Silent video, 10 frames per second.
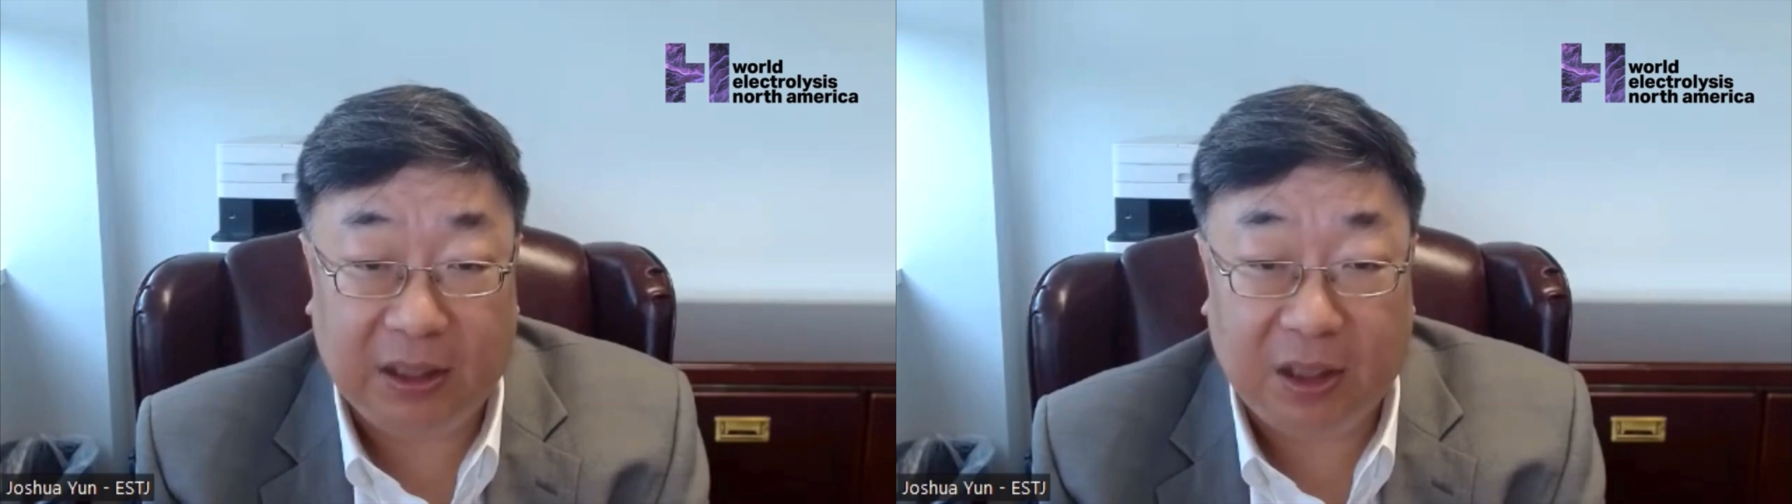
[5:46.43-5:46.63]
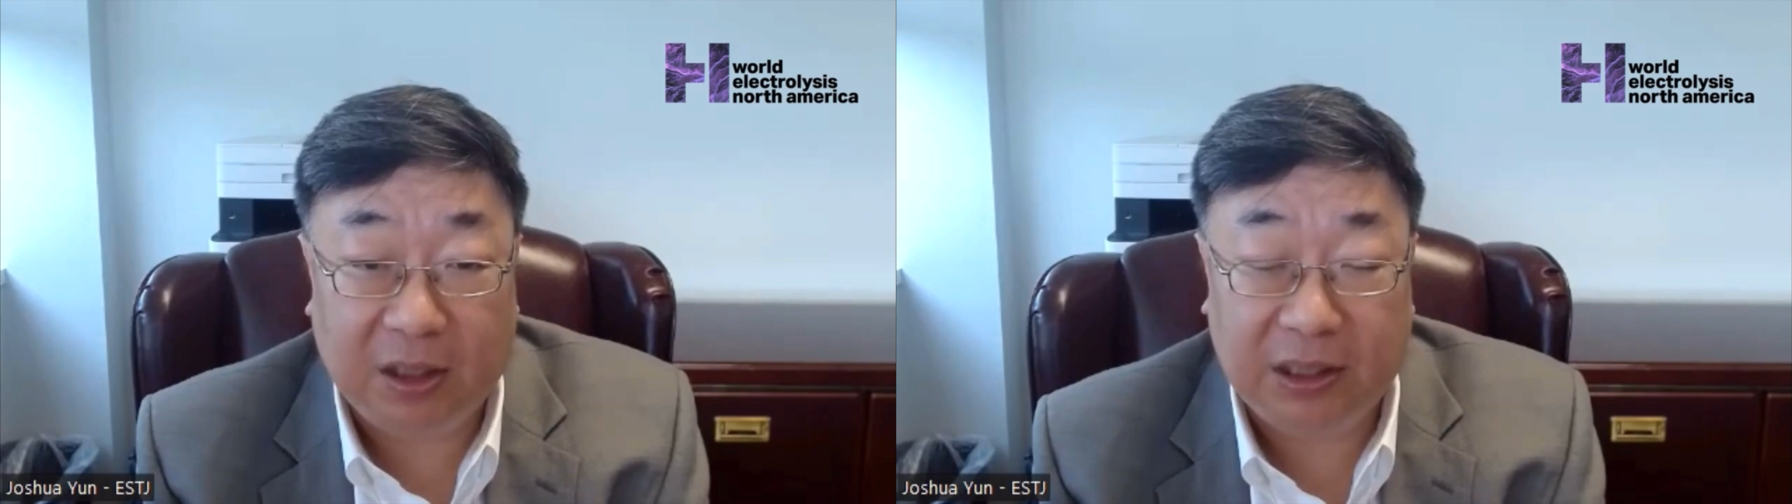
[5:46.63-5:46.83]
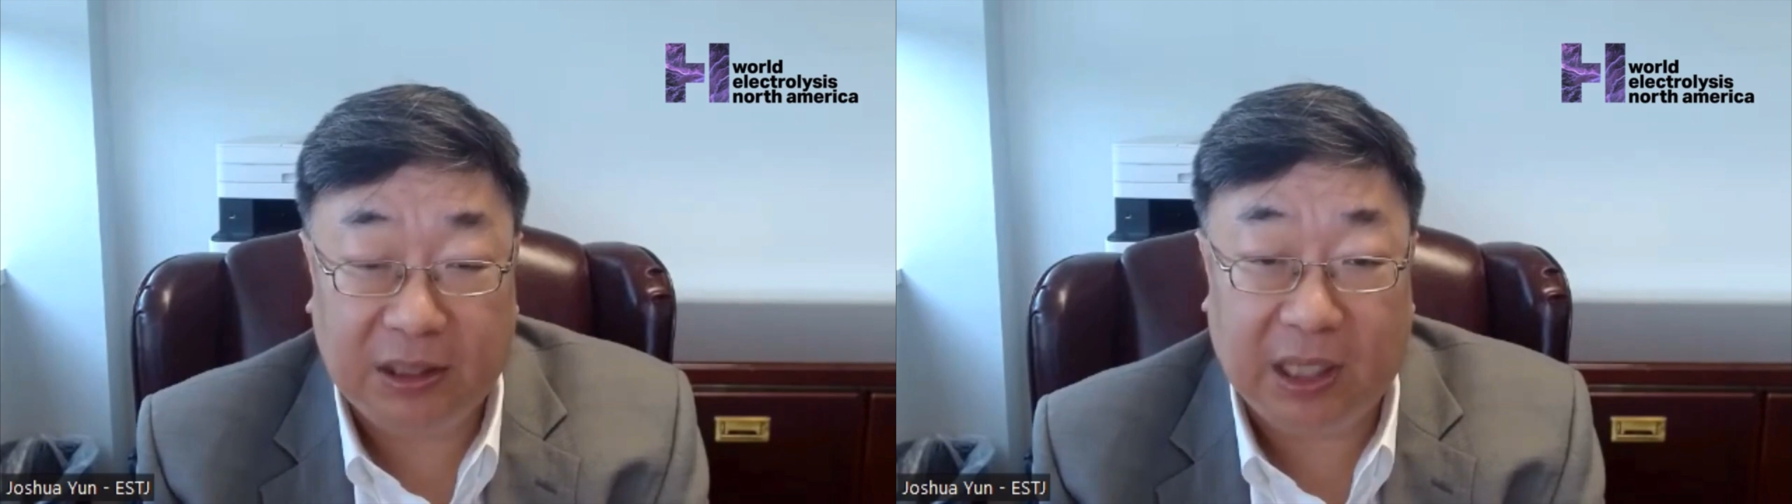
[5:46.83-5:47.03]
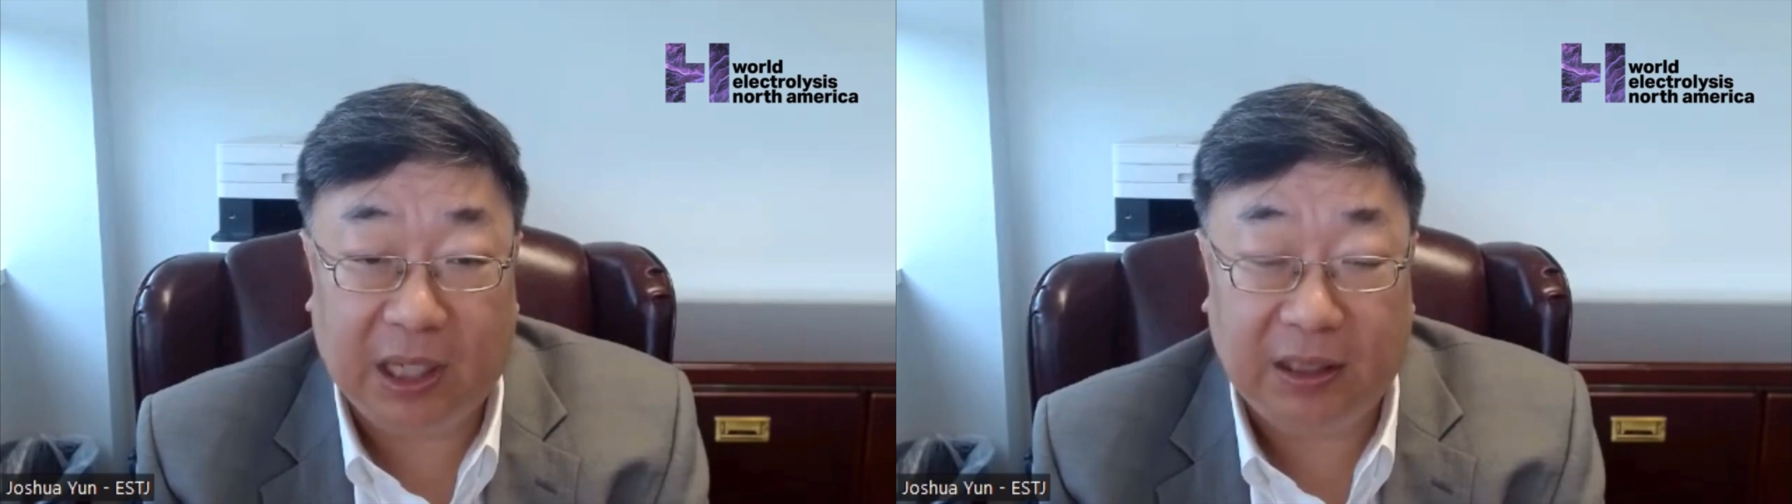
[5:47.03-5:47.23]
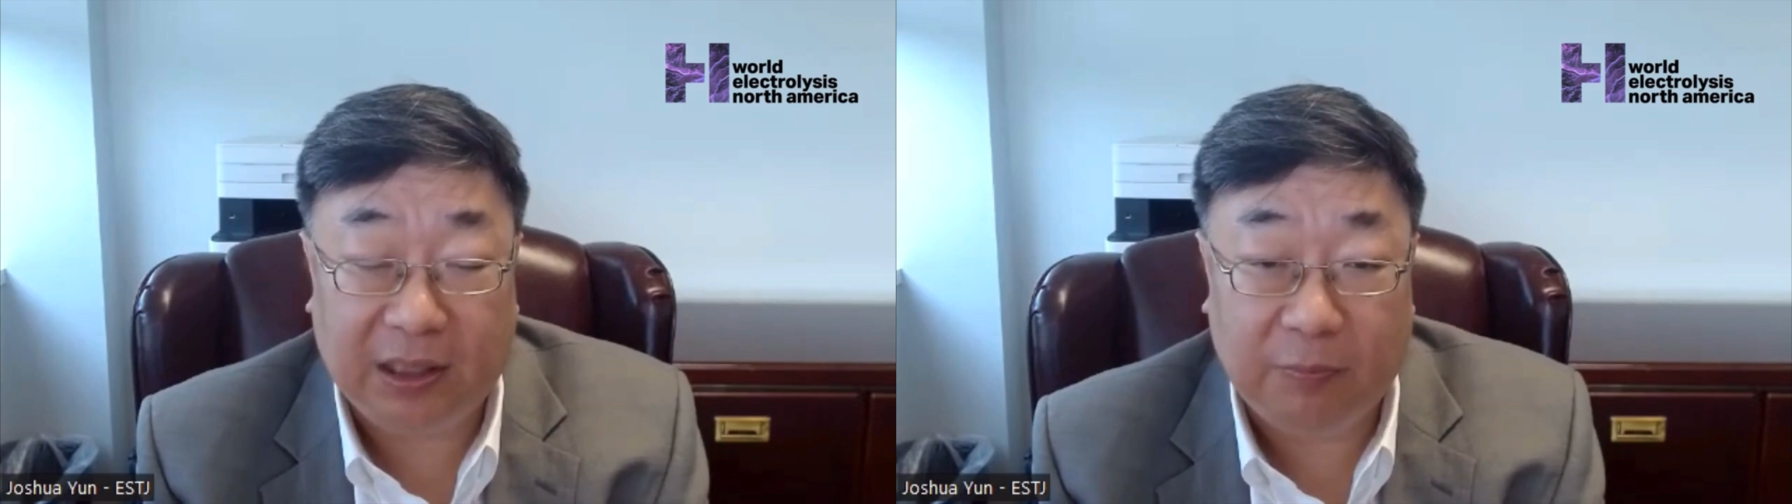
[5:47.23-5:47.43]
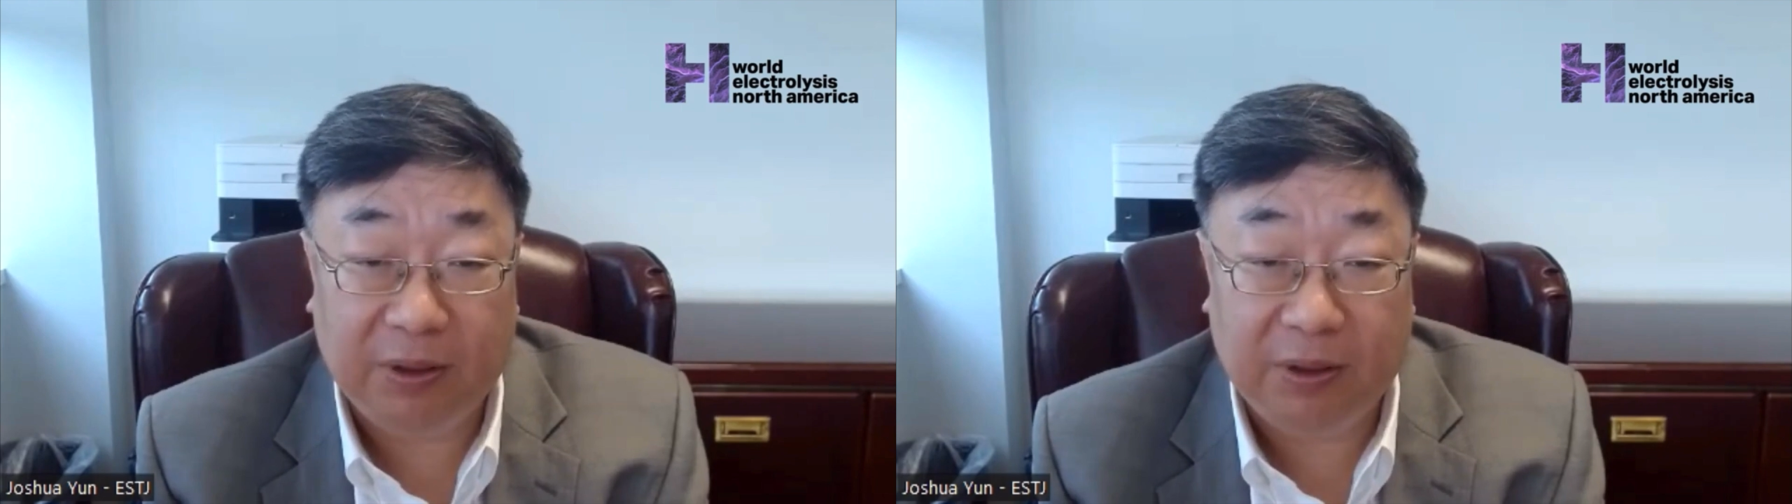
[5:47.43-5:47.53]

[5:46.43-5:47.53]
done design that we